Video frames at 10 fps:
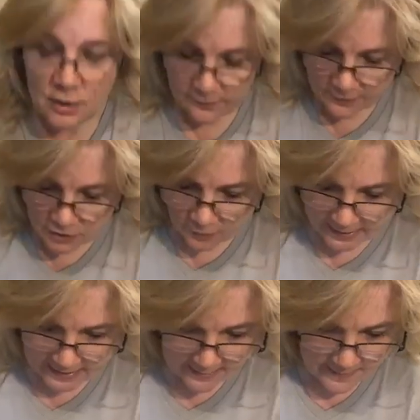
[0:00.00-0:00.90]
Thank you for
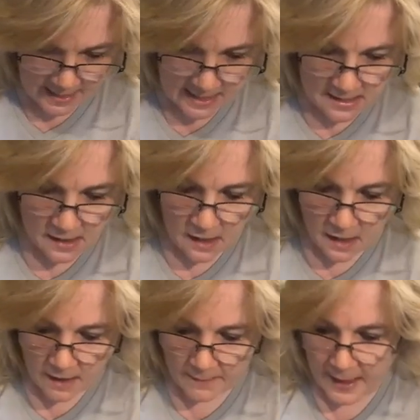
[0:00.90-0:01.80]
joining me.
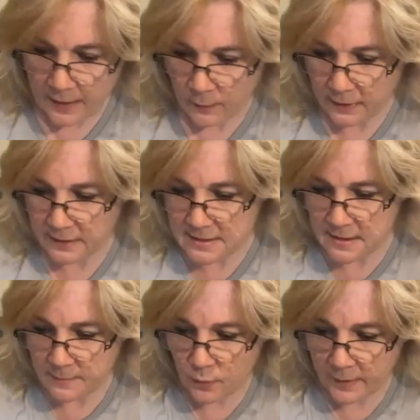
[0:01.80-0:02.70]
I will
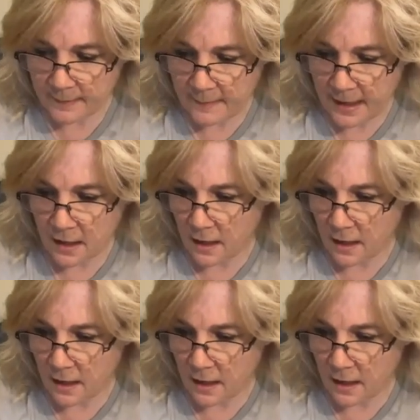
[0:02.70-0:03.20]
at some point